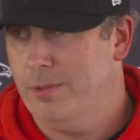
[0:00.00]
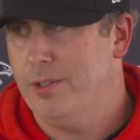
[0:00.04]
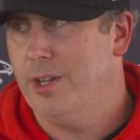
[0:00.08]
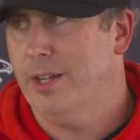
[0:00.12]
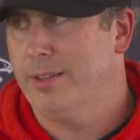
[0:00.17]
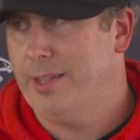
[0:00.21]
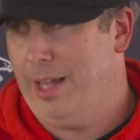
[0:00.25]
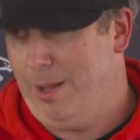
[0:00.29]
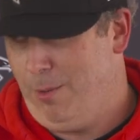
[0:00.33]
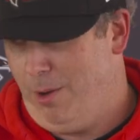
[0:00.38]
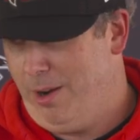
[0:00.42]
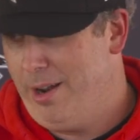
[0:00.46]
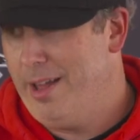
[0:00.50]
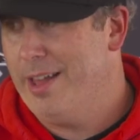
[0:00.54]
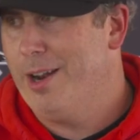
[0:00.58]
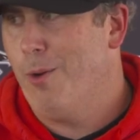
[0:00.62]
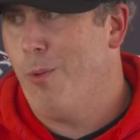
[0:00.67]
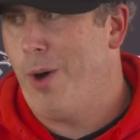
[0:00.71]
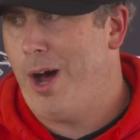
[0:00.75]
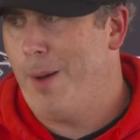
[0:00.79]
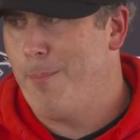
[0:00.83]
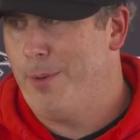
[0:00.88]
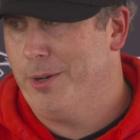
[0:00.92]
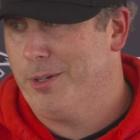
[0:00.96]
Take that one.
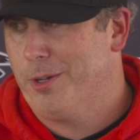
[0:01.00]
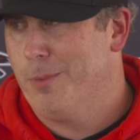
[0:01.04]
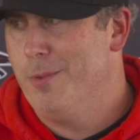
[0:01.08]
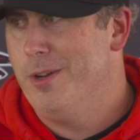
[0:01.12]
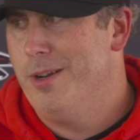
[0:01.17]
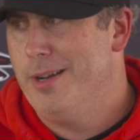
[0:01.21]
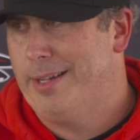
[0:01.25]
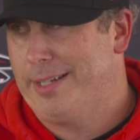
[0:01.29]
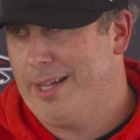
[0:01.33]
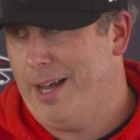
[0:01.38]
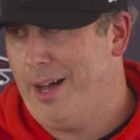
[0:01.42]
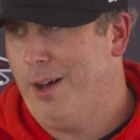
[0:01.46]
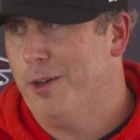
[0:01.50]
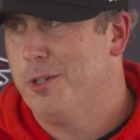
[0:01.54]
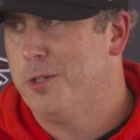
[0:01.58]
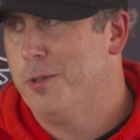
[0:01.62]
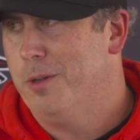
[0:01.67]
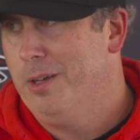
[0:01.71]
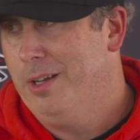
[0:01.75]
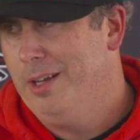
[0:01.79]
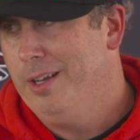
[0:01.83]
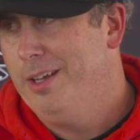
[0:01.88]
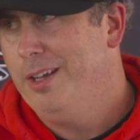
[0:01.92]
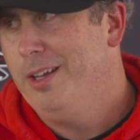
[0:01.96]
Itawamba Community College.
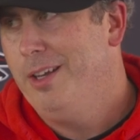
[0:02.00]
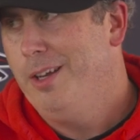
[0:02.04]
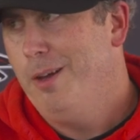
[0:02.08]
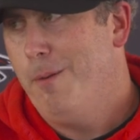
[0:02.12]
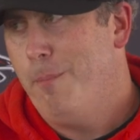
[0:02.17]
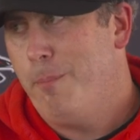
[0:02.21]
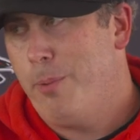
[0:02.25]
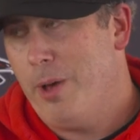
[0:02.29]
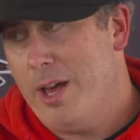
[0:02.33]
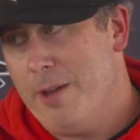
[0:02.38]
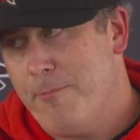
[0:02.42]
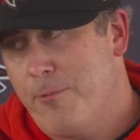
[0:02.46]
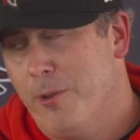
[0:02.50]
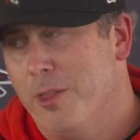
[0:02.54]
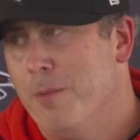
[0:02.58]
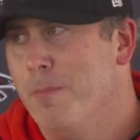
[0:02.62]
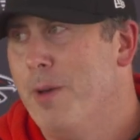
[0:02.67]
Played for